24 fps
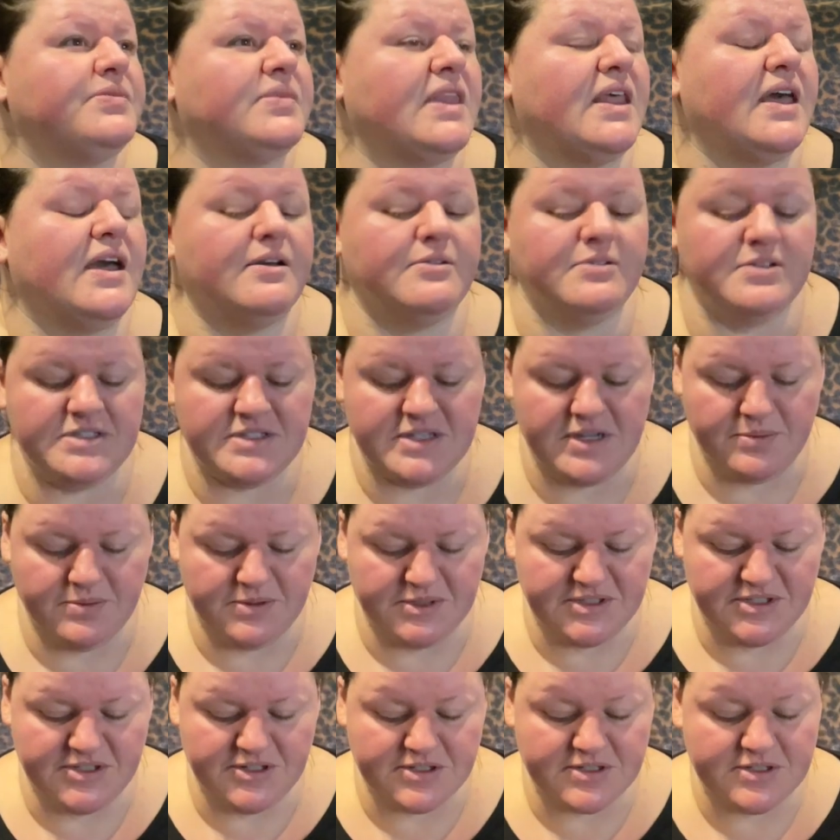I was able
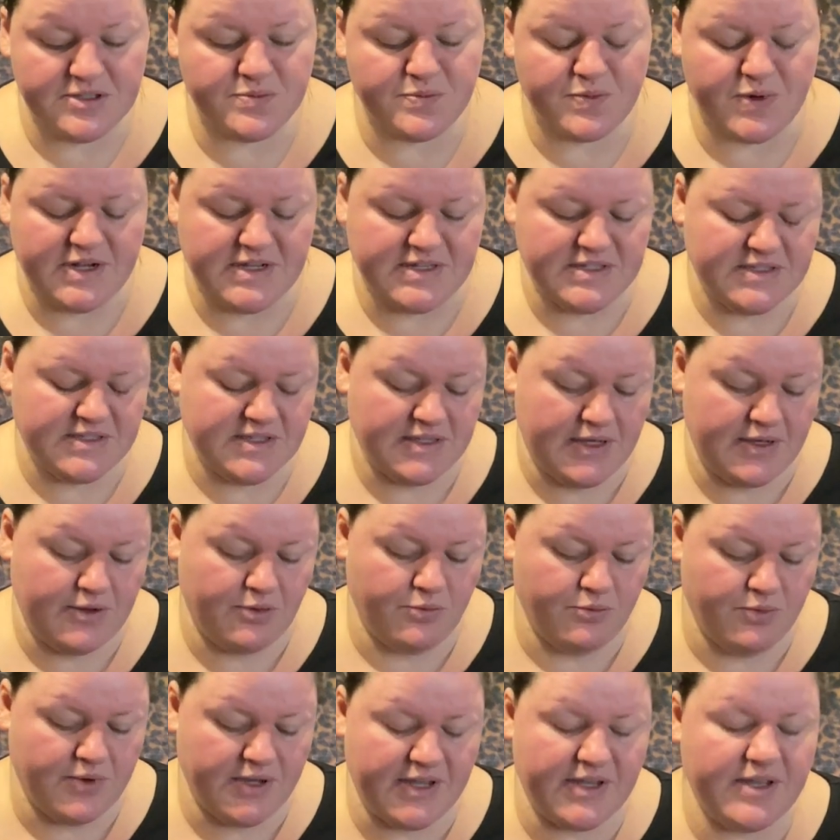to express like
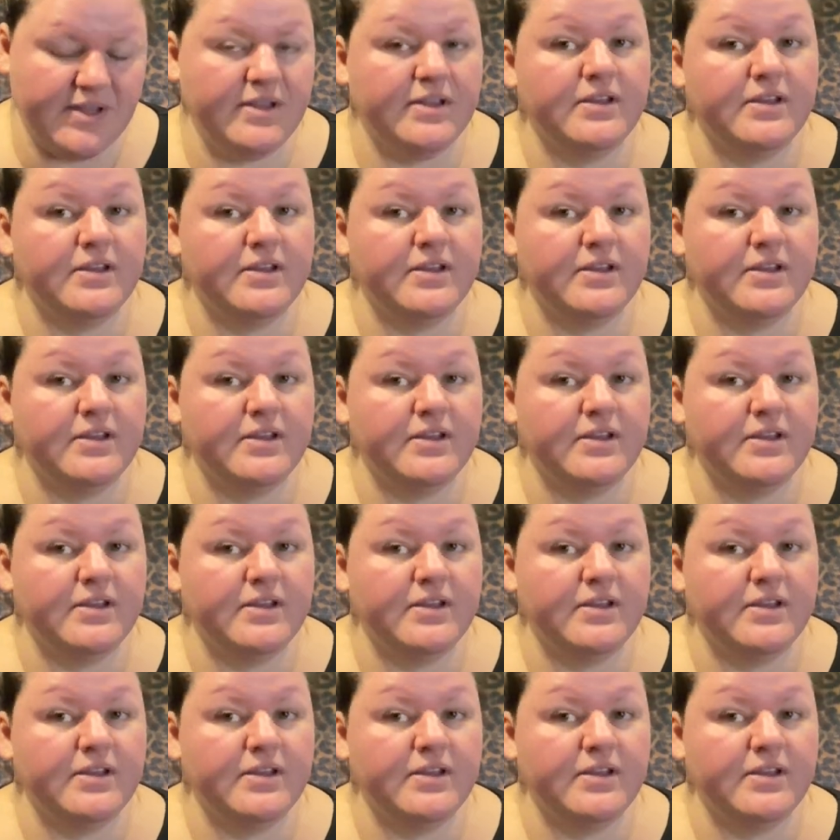what